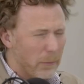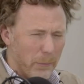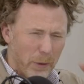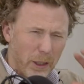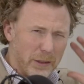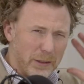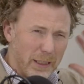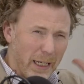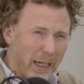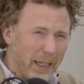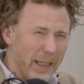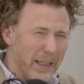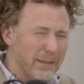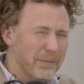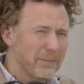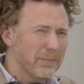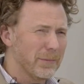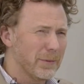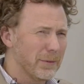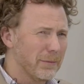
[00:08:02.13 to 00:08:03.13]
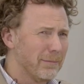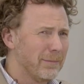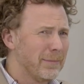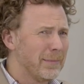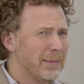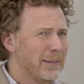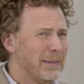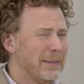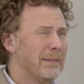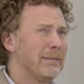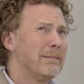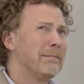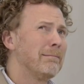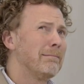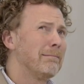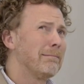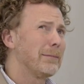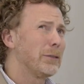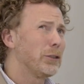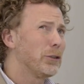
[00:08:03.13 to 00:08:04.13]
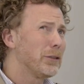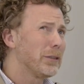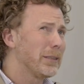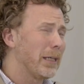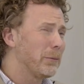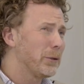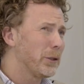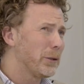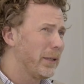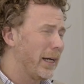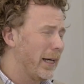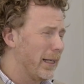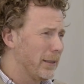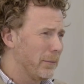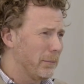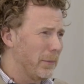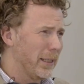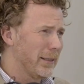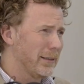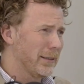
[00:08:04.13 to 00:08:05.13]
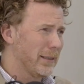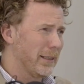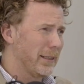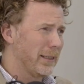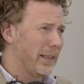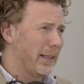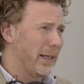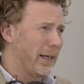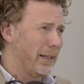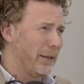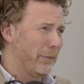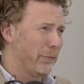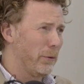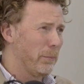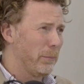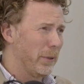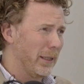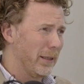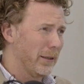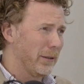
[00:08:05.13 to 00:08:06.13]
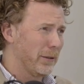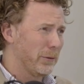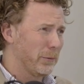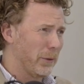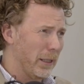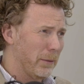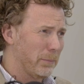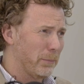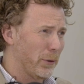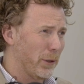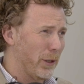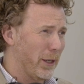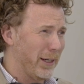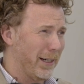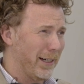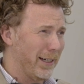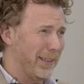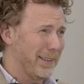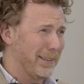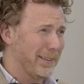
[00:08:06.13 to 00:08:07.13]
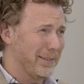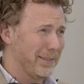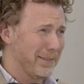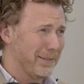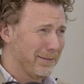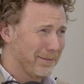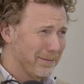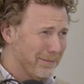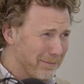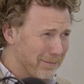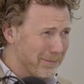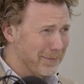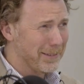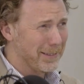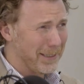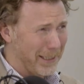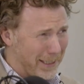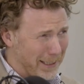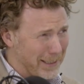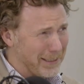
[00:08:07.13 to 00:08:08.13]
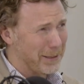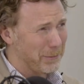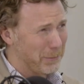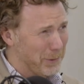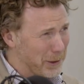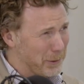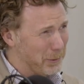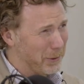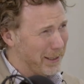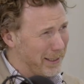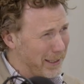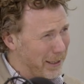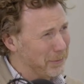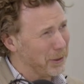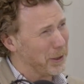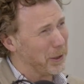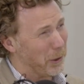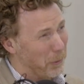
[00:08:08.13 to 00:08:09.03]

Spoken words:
Because I, to some degree, had the mindset that if you build a great product, the customers will come,